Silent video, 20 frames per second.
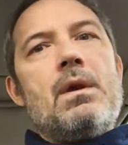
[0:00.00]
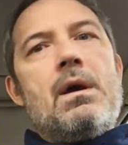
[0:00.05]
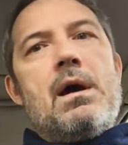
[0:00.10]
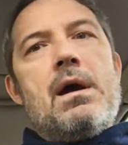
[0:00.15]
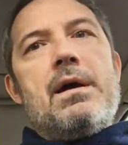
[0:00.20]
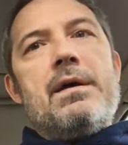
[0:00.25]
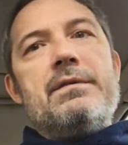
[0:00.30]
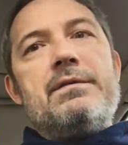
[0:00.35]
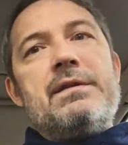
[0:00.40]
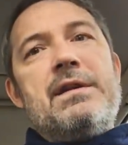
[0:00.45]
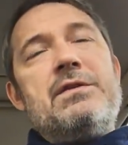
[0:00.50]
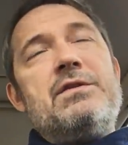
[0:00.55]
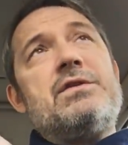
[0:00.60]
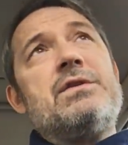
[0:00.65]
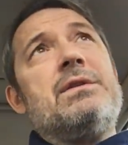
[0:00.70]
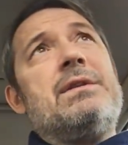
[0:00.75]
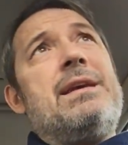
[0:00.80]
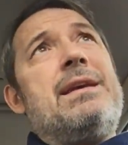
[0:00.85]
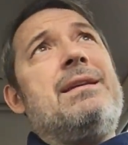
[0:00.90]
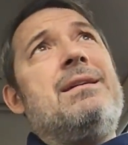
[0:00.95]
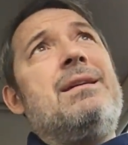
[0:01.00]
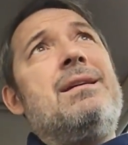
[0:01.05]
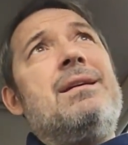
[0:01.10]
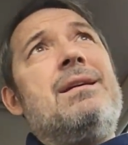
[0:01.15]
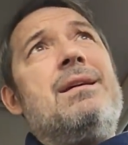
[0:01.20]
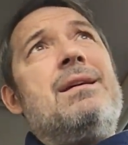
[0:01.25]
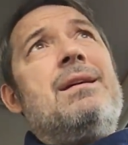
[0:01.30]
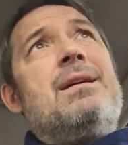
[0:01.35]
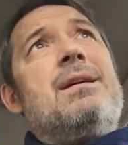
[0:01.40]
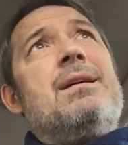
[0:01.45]
uh, essentially,
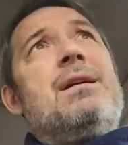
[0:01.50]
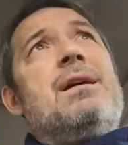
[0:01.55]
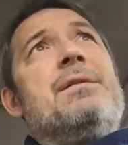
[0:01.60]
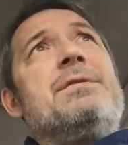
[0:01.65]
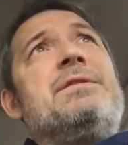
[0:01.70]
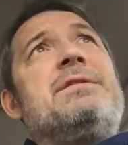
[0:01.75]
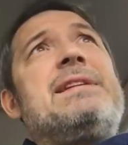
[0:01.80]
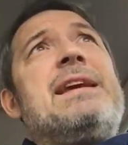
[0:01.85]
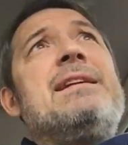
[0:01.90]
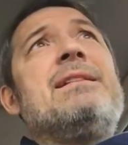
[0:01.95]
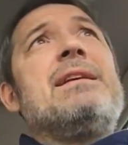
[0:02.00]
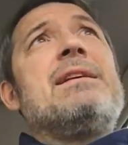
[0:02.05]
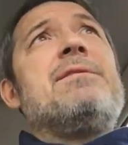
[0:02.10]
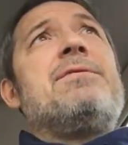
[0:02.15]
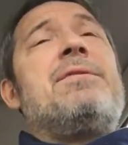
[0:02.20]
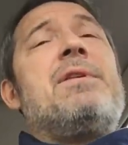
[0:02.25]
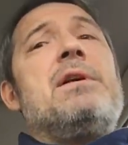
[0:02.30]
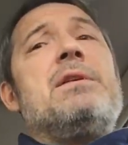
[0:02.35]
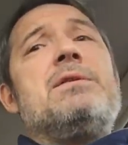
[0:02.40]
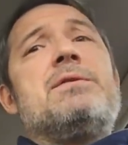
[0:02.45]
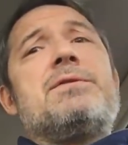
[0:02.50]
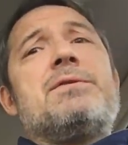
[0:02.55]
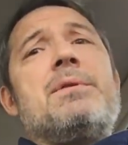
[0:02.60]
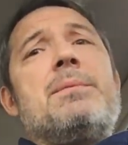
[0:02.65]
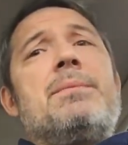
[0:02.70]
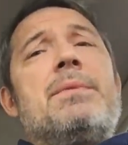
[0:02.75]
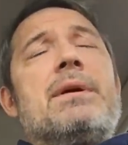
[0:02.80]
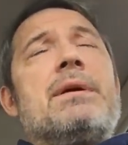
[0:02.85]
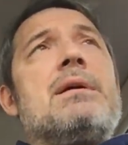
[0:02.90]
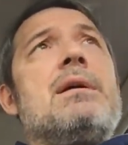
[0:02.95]
of stealing funds
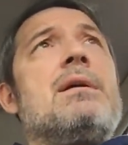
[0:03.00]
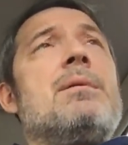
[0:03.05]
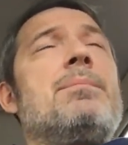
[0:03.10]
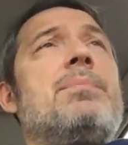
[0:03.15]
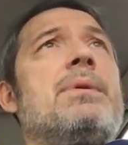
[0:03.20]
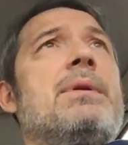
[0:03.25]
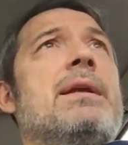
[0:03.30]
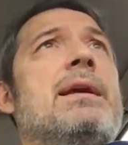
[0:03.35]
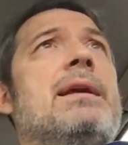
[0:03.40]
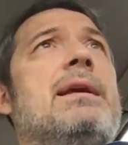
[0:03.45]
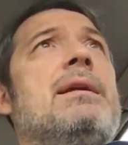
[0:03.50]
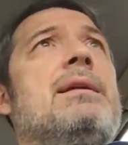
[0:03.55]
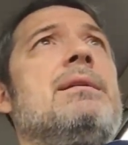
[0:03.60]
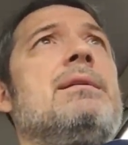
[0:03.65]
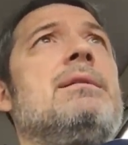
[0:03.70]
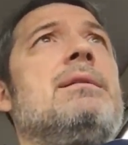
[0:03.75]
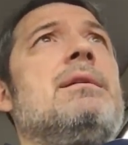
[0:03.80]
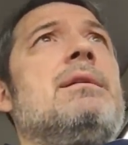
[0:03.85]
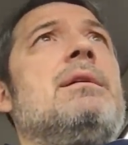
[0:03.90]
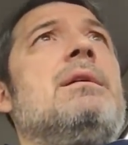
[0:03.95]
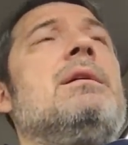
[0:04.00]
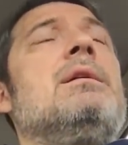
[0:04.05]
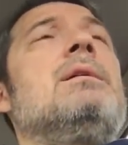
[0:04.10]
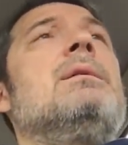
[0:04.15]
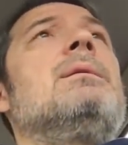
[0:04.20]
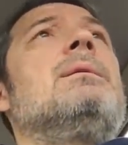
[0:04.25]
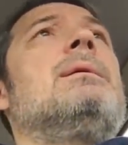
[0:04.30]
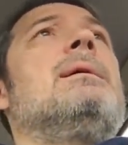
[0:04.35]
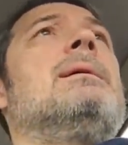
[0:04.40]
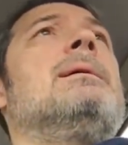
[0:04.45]
from the company.
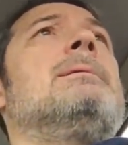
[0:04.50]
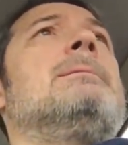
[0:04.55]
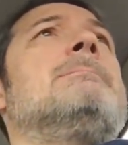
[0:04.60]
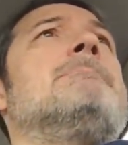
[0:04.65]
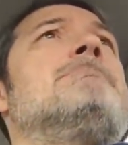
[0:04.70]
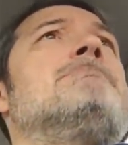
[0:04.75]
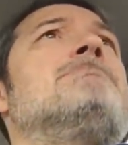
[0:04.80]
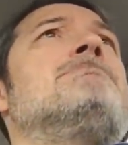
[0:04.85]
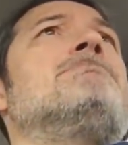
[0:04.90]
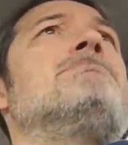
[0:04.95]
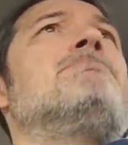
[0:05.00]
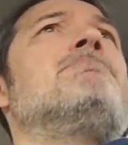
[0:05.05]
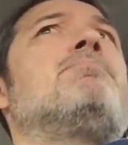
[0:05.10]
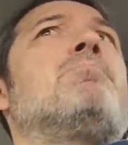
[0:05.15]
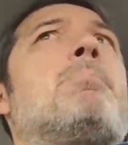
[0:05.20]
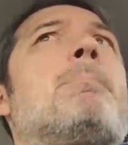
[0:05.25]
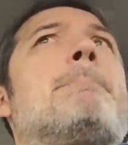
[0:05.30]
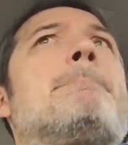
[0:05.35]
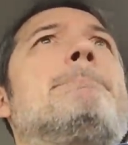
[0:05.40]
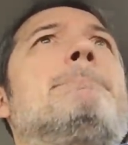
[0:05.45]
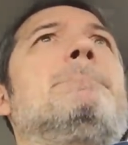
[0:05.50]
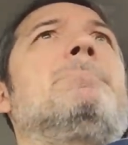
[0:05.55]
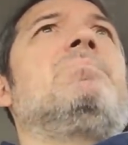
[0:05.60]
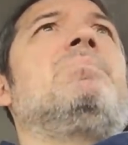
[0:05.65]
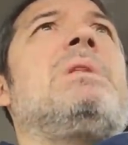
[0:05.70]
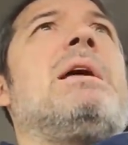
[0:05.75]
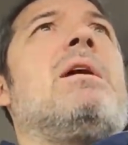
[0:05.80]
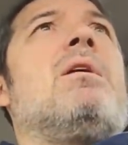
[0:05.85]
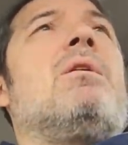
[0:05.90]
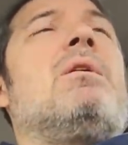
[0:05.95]
Um,
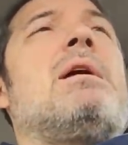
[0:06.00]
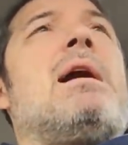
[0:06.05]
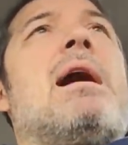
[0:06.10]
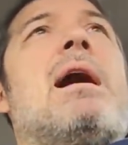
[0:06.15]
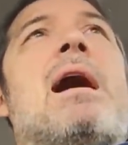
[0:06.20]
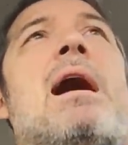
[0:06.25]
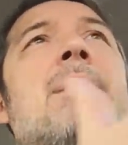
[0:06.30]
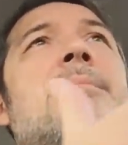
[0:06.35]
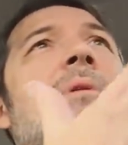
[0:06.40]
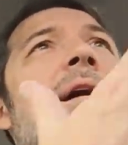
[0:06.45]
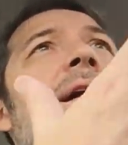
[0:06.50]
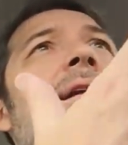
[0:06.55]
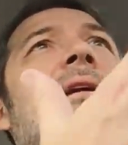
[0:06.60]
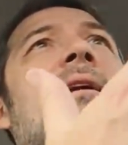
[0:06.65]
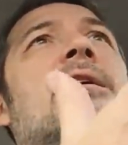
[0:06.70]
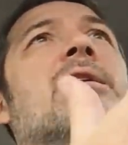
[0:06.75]
now, I'm not